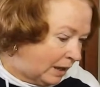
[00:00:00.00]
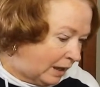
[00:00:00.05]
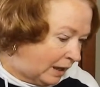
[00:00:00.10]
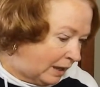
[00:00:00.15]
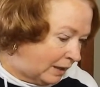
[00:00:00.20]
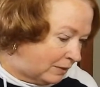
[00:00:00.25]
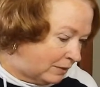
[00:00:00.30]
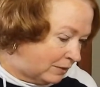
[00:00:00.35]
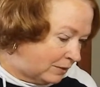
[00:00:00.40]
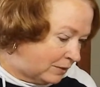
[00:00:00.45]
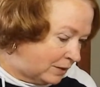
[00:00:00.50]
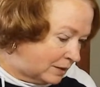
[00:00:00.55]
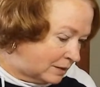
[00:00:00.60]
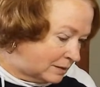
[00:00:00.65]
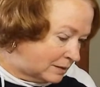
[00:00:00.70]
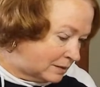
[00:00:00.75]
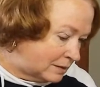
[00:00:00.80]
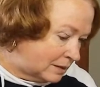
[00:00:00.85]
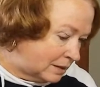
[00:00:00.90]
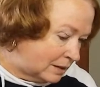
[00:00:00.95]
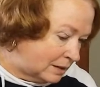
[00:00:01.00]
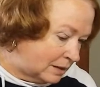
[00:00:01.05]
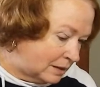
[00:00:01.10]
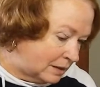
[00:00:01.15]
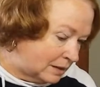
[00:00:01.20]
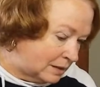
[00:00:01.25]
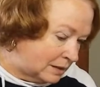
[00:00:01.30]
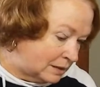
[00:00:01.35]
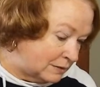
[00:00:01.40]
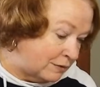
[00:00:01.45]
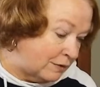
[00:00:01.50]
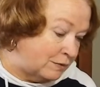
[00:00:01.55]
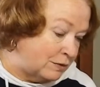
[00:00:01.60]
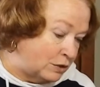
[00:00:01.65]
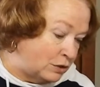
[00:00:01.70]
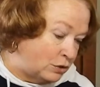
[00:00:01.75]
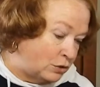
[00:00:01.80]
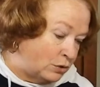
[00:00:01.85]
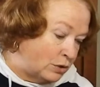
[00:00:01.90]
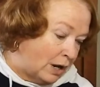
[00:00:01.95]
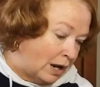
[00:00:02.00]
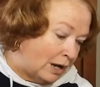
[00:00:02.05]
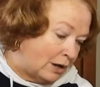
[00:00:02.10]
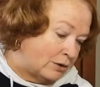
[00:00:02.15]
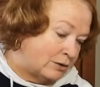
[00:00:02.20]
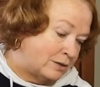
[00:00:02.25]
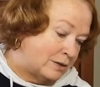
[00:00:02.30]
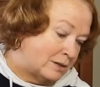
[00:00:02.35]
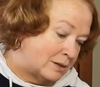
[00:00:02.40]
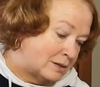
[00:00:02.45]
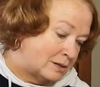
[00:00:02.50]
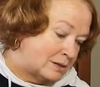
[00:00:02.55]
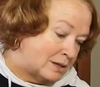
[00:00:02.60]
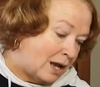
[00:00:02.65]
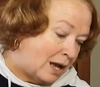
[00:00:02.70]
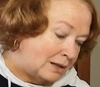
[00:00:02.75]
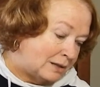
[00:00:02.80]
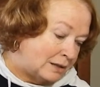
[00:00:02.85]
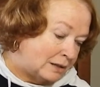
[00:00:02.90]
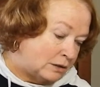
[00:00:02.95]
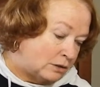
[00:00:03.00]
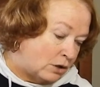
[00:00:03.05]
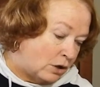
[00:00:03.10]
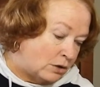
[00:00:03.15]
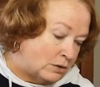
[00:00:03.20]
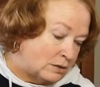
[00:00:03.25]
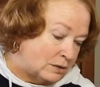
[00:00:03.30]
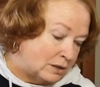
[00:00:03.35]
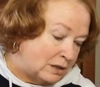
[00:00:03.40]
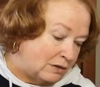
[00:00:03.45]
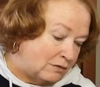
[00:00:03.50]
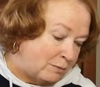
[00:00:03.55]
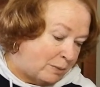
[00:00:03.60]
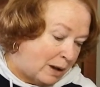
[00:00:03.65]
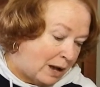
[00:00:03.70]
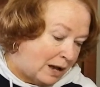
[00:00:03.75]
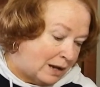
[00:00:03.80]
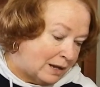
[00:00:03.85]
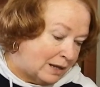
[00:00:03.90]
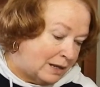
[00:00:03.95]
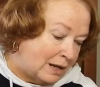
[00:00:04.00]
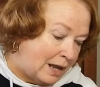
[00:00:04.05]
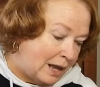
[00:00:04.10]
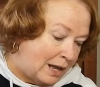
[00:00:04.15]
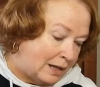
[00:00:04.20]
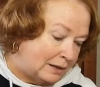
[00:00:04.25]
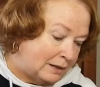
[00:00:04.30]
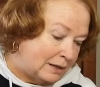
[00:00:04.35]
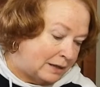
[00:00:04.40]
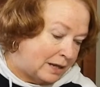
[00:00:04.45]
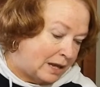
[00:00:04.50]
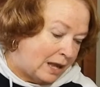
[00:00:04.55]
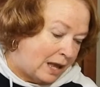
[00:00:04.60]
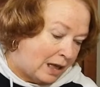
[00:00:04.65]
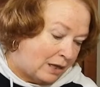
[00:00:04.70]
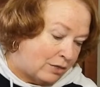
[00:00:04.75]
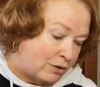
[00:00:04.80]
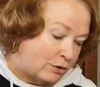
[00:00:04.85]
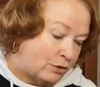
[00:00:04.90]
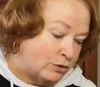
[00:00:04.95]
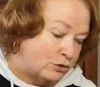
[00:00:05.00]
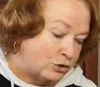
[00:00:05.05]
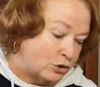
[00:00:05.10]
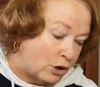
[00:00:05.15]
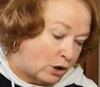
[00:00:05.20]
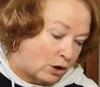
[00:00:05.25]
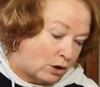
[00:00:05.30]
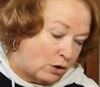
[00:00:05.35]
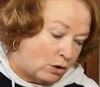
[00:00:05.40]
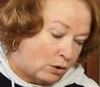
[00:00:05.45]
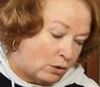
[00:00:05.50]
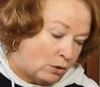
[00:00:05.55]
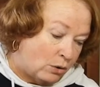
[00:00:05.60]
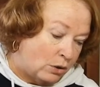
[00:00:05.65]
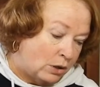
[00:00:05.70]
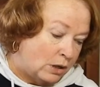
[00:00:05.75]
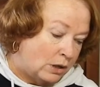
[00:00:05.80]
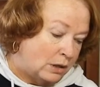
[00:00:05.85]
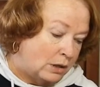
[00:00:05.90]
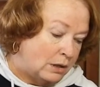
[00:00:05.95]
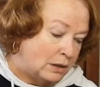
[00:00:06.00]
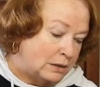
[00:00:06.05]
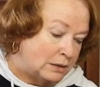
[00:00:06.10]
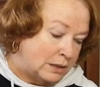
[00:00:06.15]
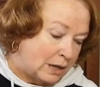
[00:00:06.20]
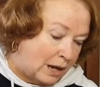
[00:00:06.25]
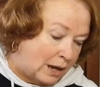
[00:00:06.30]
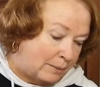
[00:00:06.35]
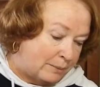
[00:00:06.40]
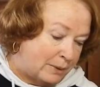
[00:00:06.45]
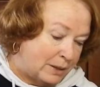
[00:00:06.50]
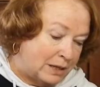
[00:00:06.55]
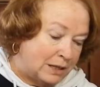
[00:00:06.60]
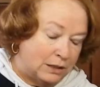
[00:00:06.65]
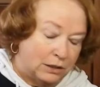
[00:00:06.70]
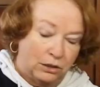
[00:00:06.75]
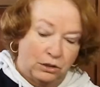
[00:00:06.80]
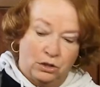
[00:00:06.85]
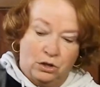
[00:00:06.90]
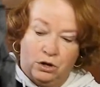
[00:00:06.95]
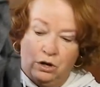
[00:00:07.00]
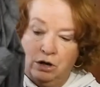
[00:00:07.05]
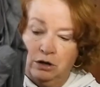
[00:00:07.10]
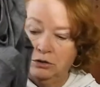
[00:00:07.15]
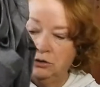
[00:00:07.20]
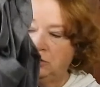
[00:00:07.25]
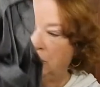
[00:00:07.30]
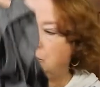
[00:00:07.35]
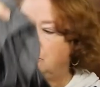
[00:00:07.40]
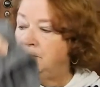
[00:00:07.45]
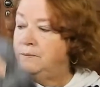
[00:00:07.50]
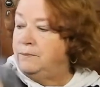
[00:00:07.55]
And this is $52, the solid long-sleeve pocket Henley Heather Charcoal top in large.